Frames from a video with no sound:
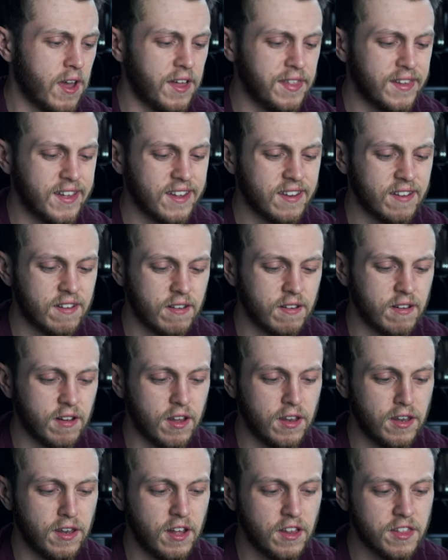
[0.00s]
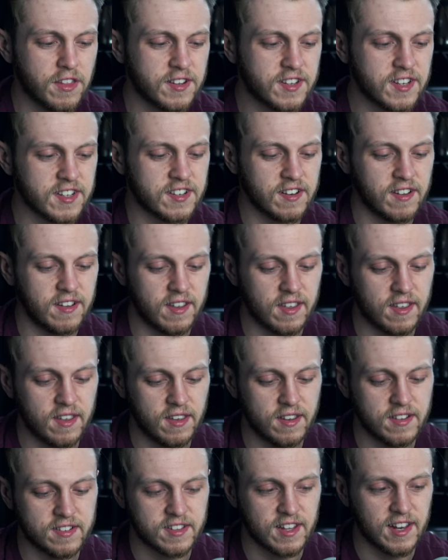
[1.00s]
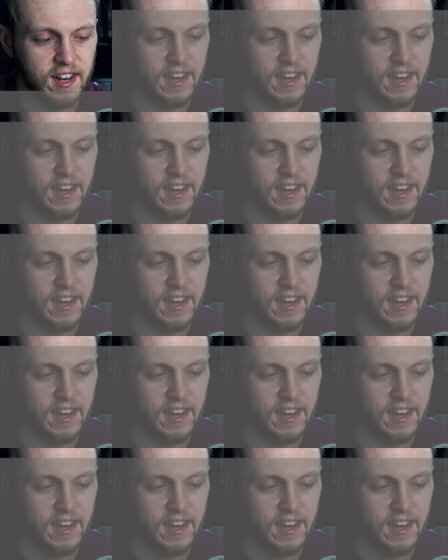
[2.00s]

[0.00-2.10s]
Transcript: And then another dislike is the